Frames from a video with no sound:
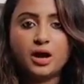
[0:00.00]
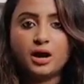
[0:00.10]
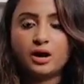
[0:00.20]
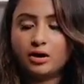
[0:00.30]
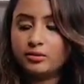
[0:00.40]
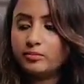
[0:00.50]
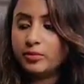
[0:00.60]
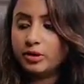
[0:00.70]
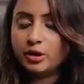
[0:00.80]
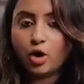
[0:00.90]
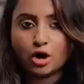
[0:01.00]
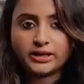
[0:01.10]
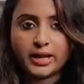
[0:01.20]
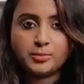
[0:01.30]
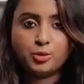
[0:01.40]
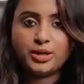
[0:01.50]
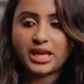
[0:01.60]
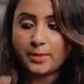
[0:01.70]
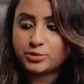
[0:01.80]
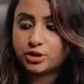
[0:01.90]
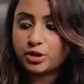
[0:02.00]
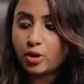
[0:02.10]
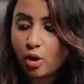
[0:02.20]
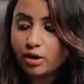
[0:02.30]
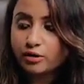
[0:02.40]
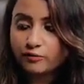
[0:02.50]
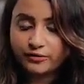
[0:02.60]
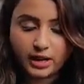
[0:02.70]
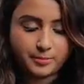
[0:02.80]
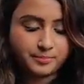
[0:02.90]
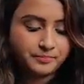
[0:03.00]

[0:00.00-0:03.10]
a long time to be captured on your frame.